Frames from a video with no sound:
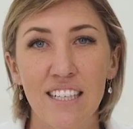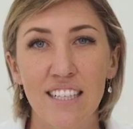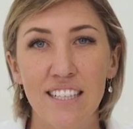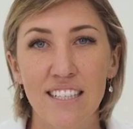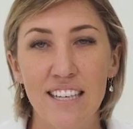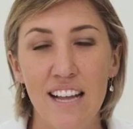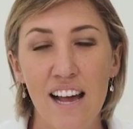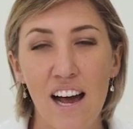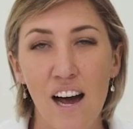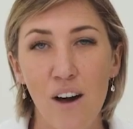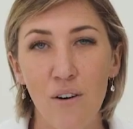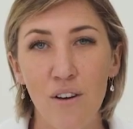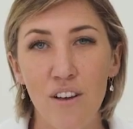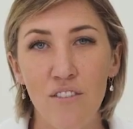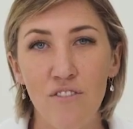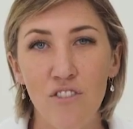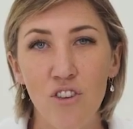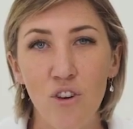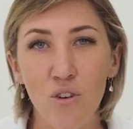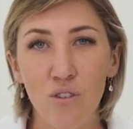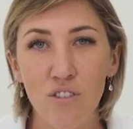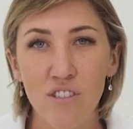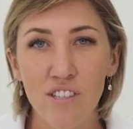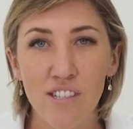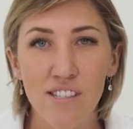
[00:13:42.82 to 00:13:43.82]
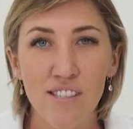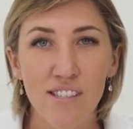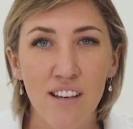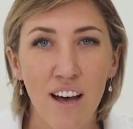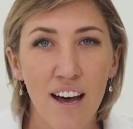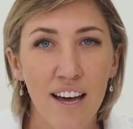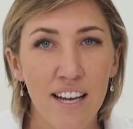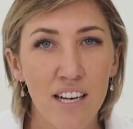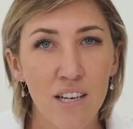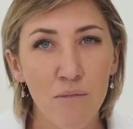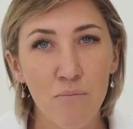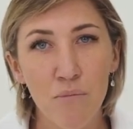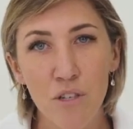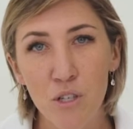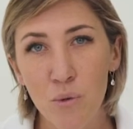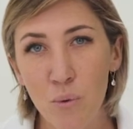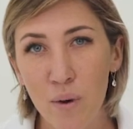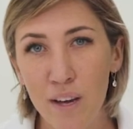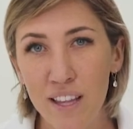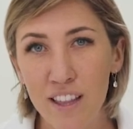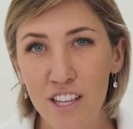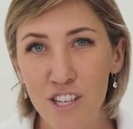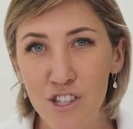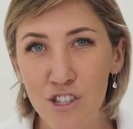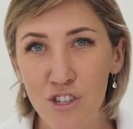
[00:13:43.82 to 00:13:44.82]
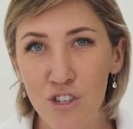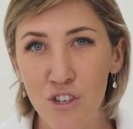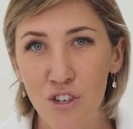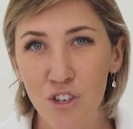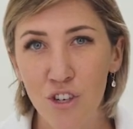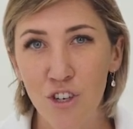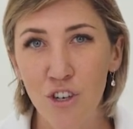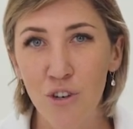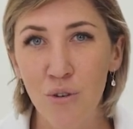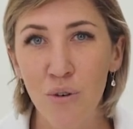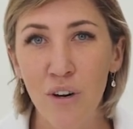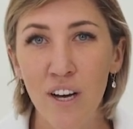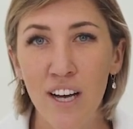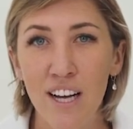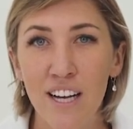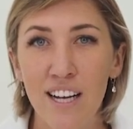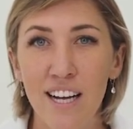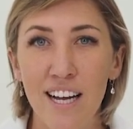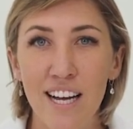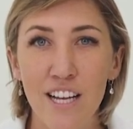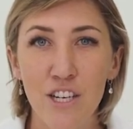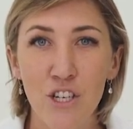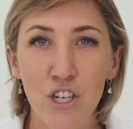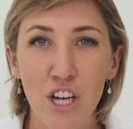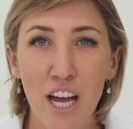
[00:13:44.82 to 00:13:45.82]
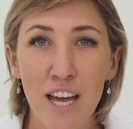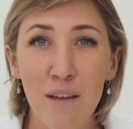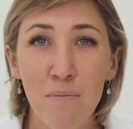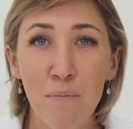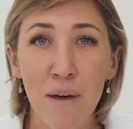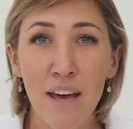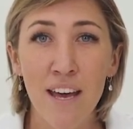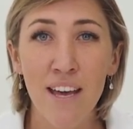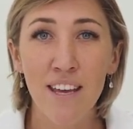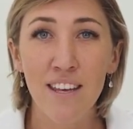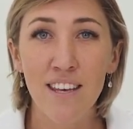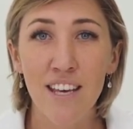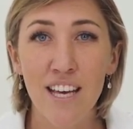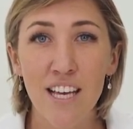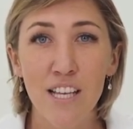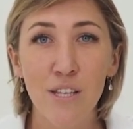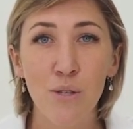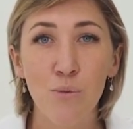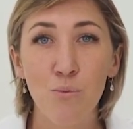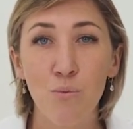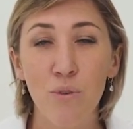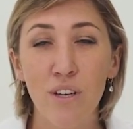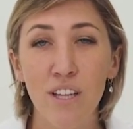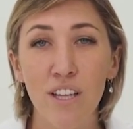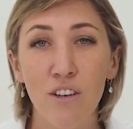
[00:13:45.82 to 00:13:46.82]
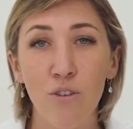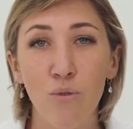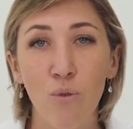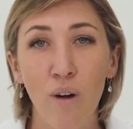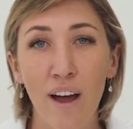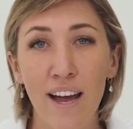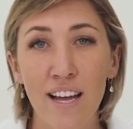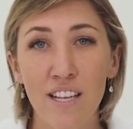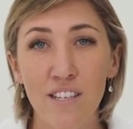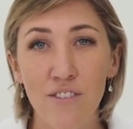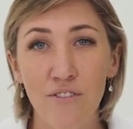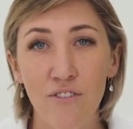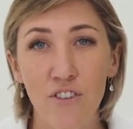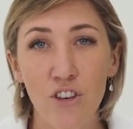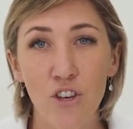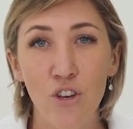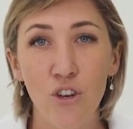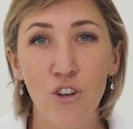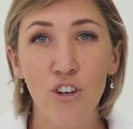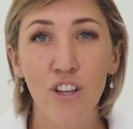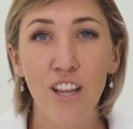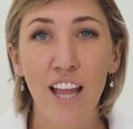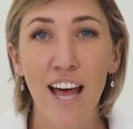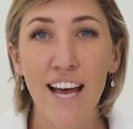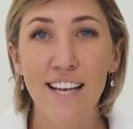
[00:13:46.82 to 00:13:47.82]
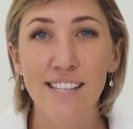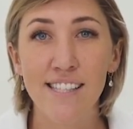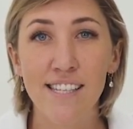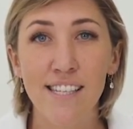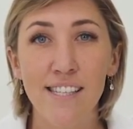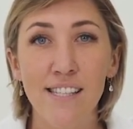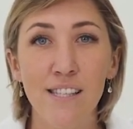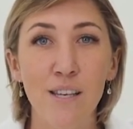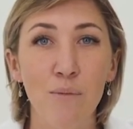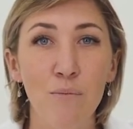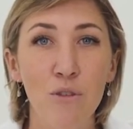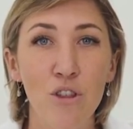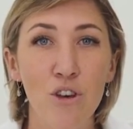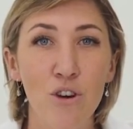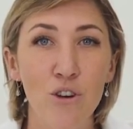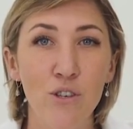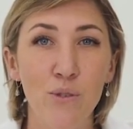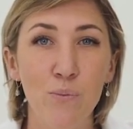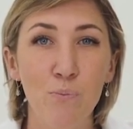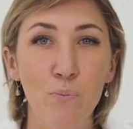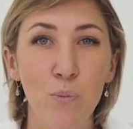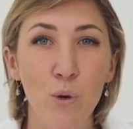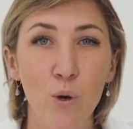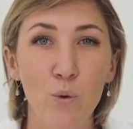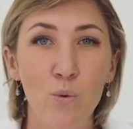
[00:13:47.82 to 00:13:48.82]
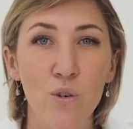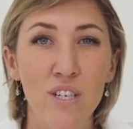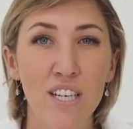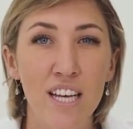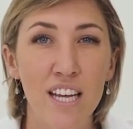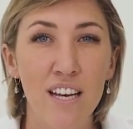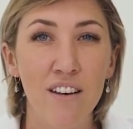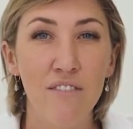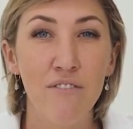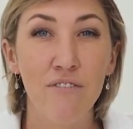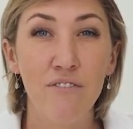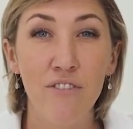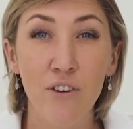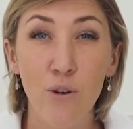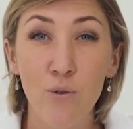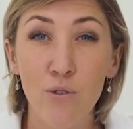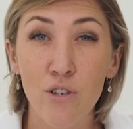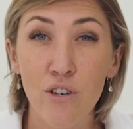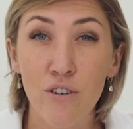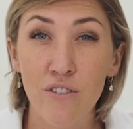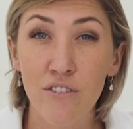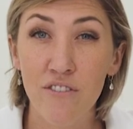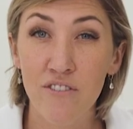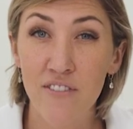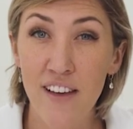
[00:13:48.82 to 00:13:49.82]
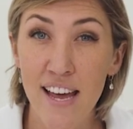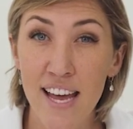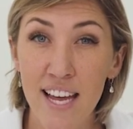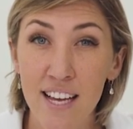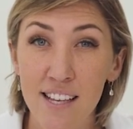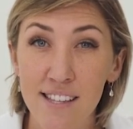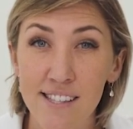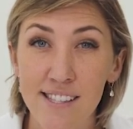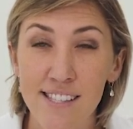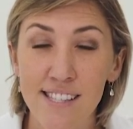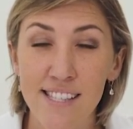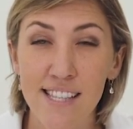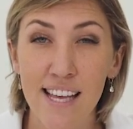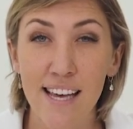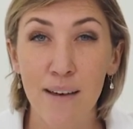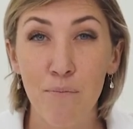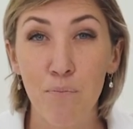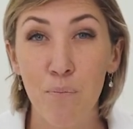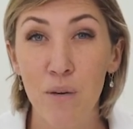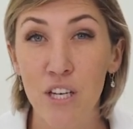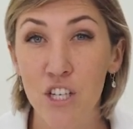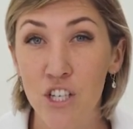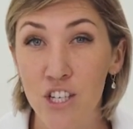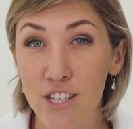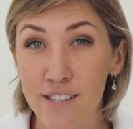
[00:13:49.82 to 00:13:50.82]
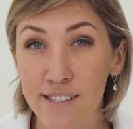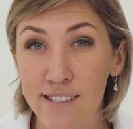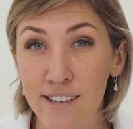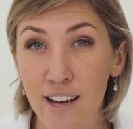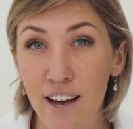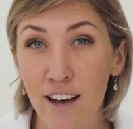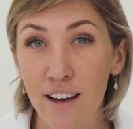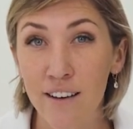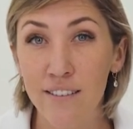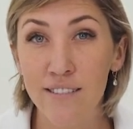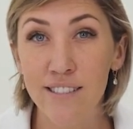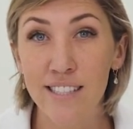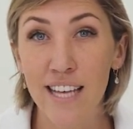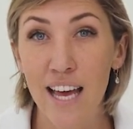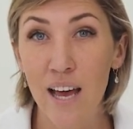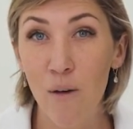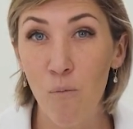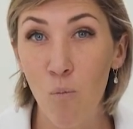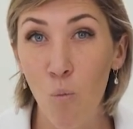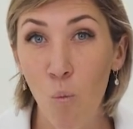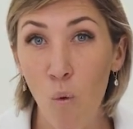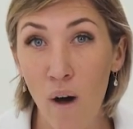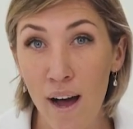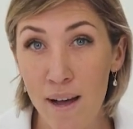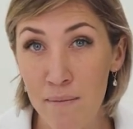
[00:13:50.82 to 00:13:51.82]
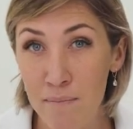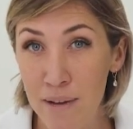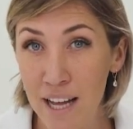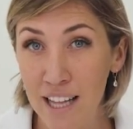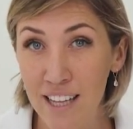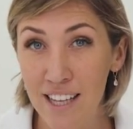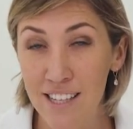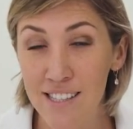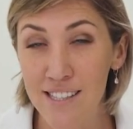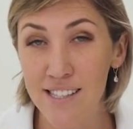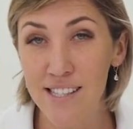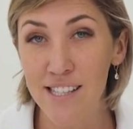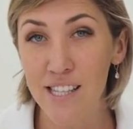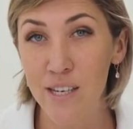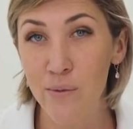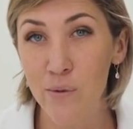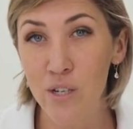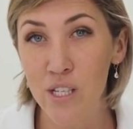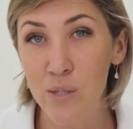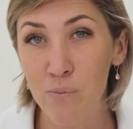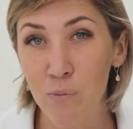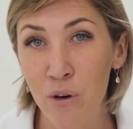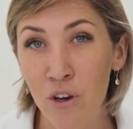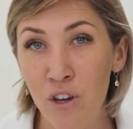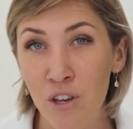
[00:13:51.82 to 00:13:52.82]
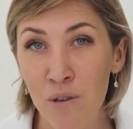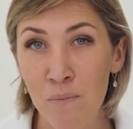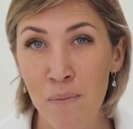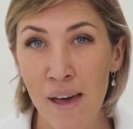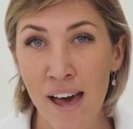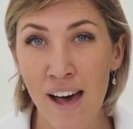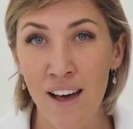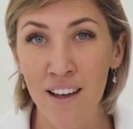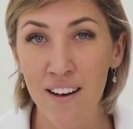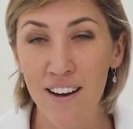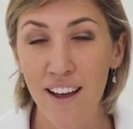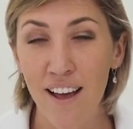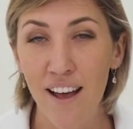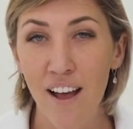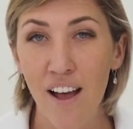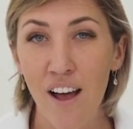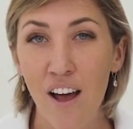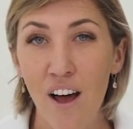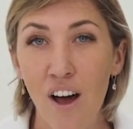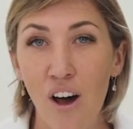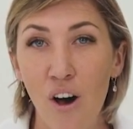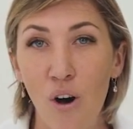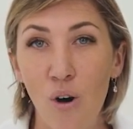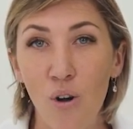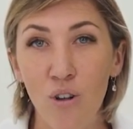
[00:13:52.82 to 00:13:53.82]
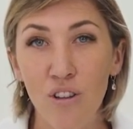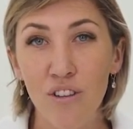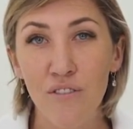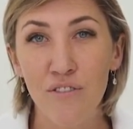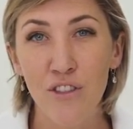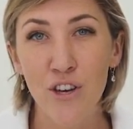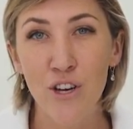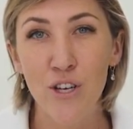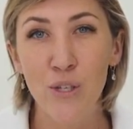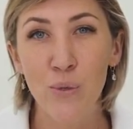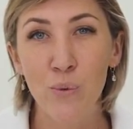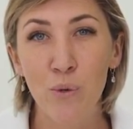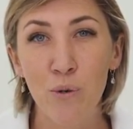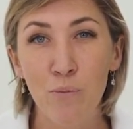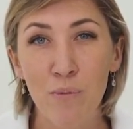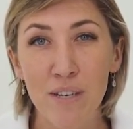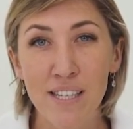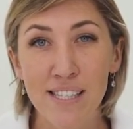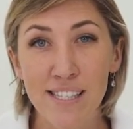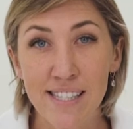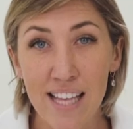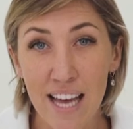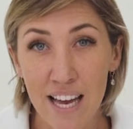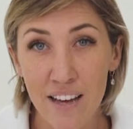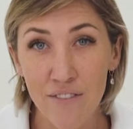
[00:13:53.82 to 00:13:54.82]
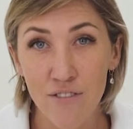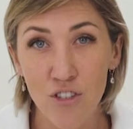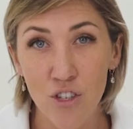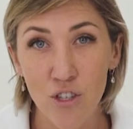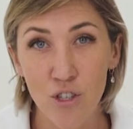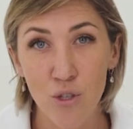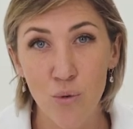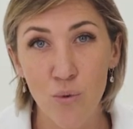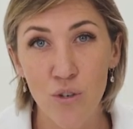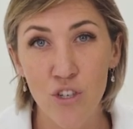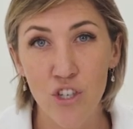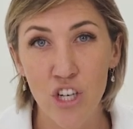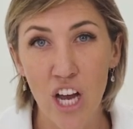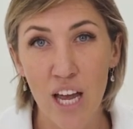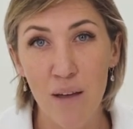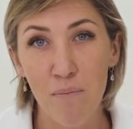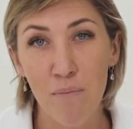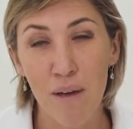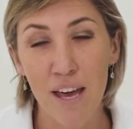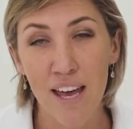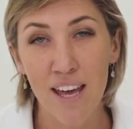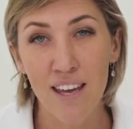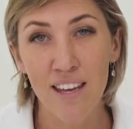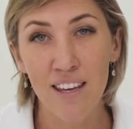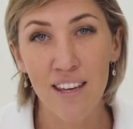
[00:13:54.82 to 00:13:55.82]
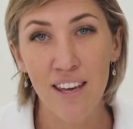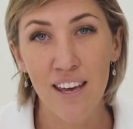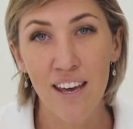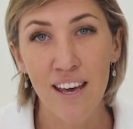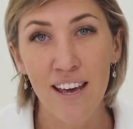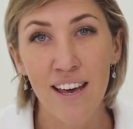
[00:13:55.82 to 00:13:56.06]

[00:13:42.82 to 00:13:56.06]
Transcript: Now, if you're deciding between the two, a JPEG is really great for utilizing some of those built-in filter effects, picture styles, and white balance that we spoke about. All of those would be saved onto a JPEG.